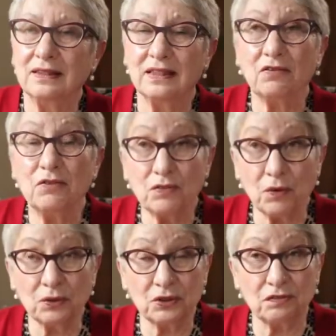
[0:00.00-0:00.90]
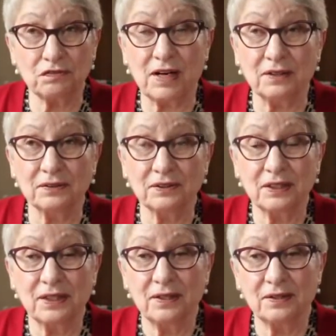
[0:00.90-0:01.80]
Now, we've also found
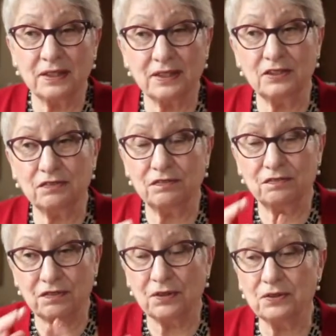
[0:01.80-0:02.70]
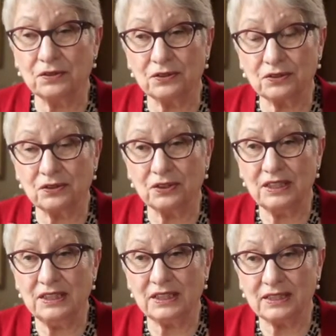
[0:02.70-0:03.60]
that this focus on
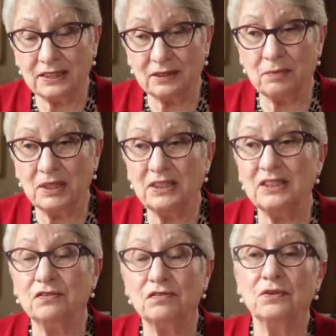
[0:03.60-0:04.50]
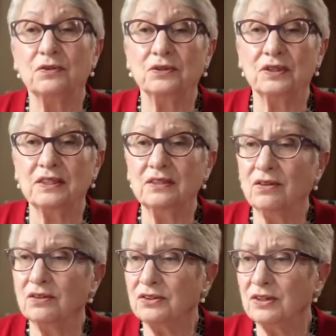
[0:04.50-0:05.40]
detail, this ability to focus, is
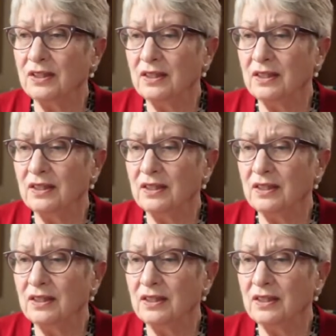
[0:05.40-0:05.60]
not